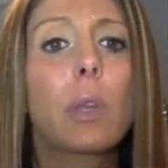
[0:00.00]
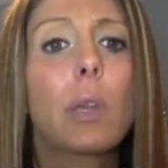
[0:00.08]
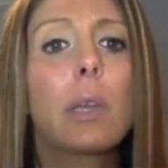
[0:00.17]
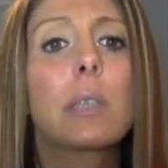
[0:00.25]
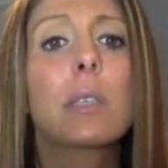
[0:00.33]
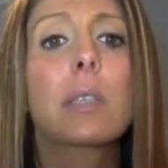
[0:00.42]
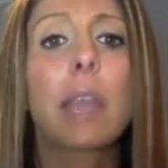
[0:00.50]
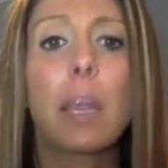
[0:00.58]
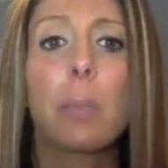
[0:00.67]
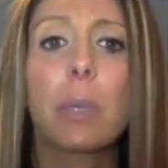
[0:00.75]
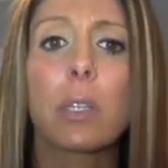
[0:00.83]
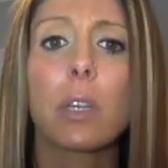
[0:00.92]

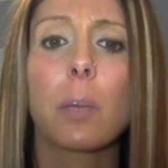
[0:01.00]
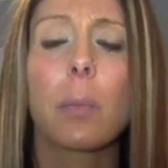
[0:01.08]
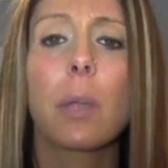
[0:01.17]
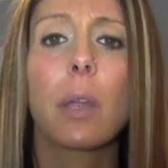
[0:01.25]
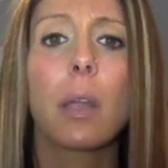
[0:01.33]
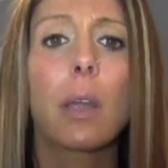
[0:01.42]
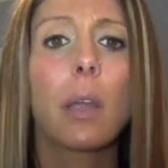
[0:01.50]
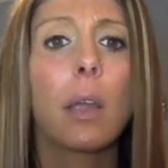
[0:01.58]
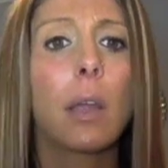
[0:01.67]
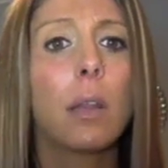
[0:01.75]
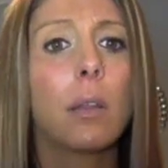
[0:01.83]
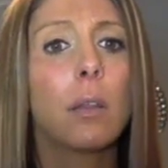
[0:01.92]
escapism
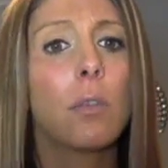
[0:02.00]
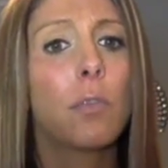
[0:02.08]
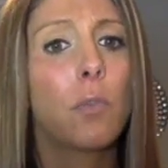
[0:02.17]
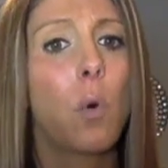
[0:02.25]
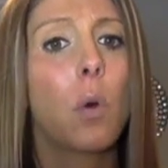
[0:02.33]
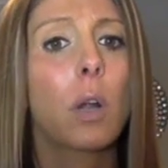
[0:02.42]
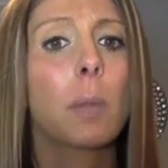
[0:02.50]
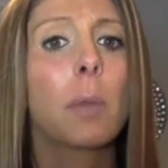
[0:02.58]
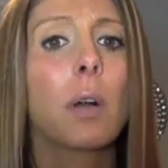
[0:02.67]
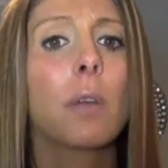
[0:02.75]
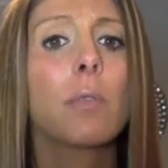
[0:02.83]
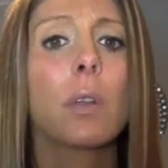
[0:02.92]
in the form
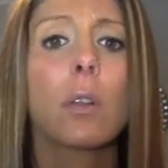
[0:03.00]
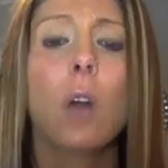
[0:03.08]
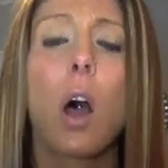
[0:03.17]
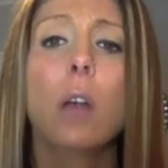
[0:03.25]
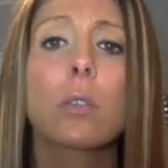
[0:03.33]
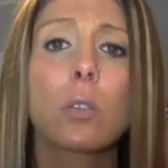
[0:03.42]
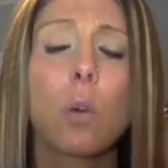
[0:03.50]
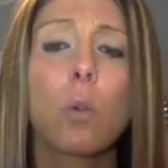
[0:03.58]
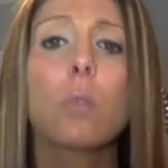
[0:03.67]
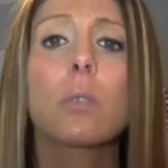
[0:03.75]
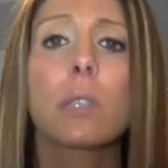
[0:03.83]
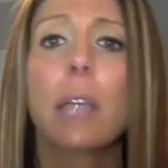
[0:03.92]
of the lost
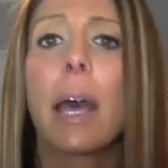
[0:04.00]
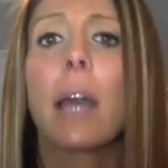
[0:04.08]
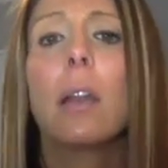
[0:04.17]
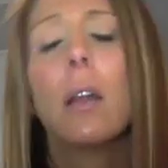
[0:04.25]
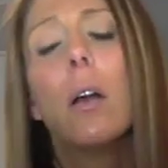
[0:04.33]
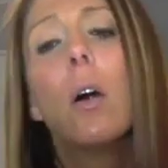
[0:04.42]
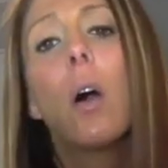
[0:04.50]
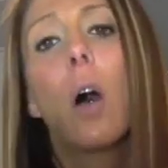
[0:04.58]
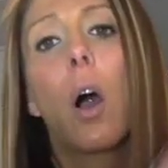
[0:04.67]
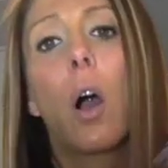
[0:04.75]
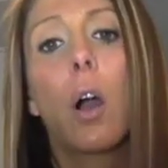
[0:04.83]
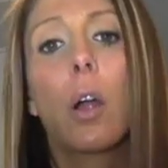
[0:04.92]
souls that
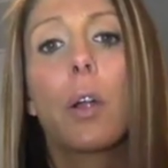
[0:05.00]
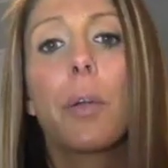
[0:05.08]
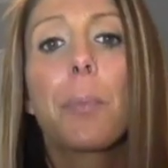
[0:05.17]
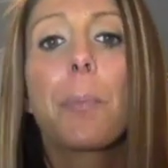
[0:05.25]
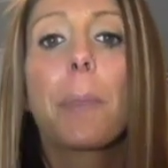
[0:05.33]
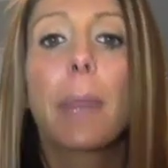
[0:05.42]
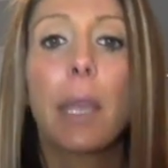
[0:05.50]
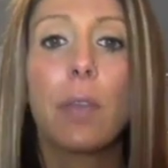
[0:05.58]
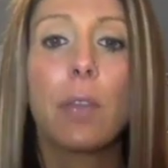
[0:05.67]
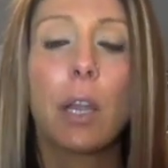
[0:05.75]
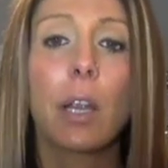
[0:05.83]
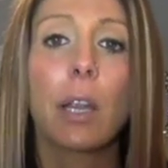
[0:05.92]
are
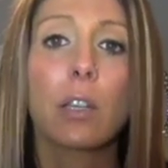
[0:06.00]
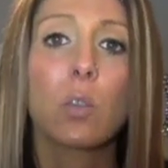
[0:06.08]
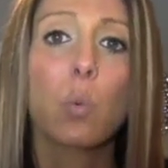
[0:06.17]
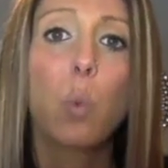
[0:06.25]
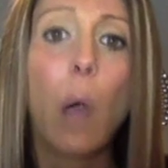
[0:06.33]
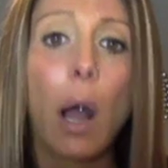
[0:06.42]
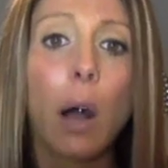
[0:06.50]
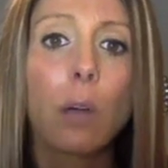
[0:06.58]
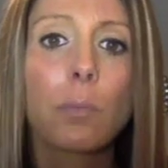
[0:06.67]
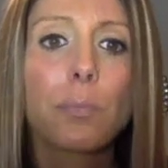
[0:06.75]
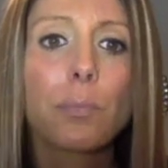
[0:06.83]
in there as well.